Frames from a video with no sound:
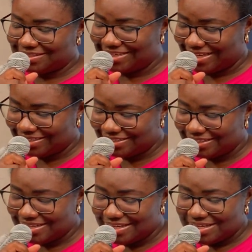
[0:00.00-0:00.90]
said,
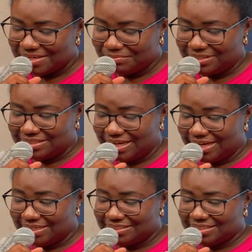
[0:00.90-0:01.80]

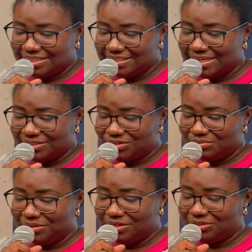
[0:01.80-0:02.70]
"Besides, he said to
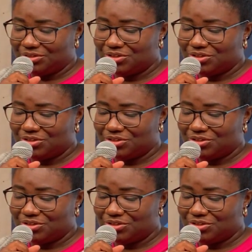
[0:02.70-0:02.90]
me,